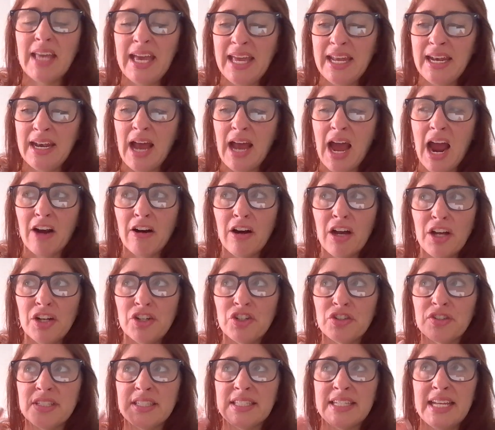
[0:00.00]
And our
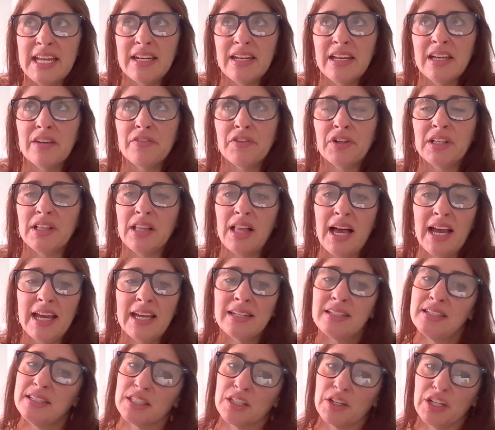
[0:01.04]
understanding of a
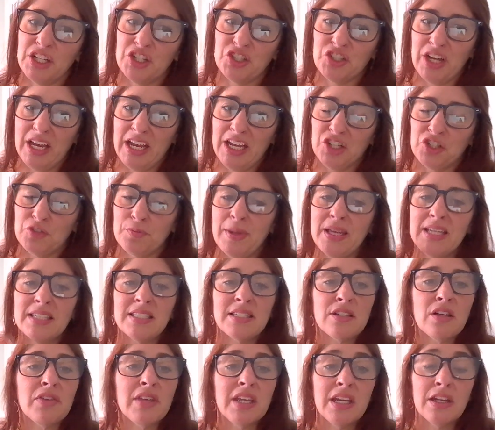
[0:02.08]
client is going to change
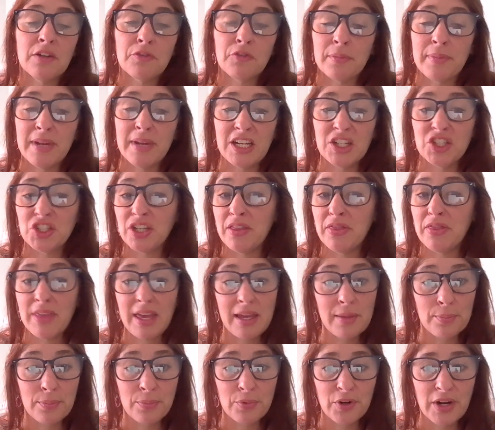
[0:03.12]
based on the information
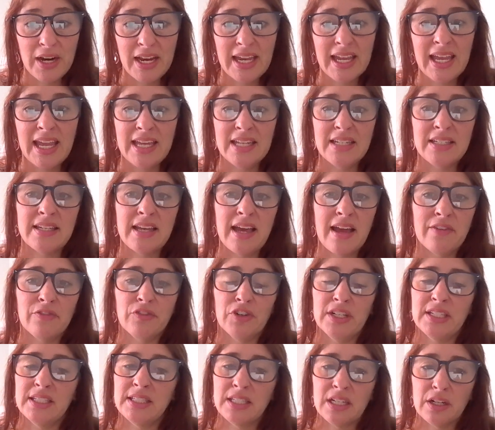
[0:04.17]
they bring into
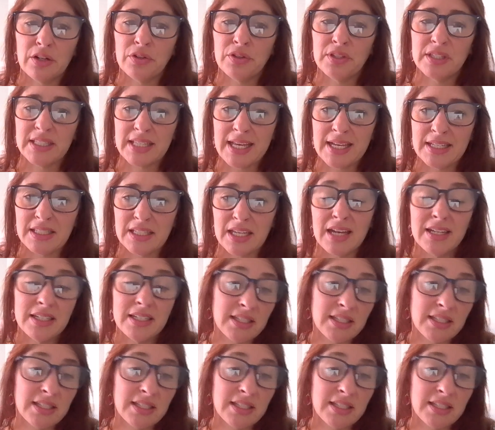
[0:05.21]
every single session.